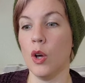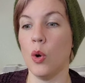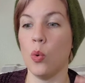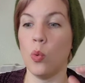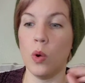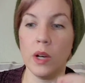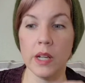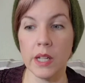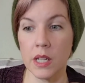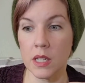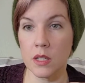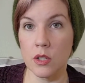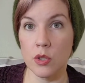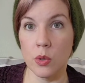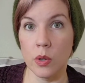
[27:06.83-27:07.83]
what
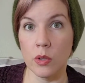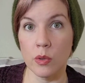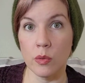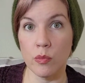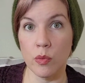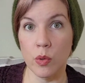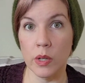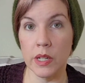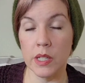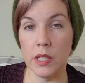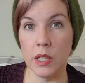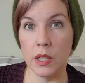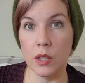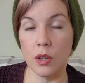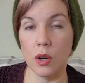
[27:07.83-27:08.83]
is
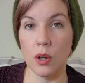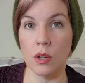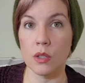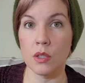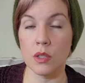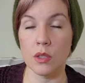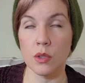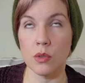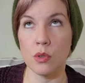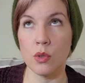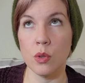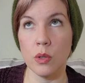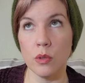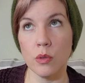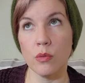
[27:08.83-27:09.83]
246 yards to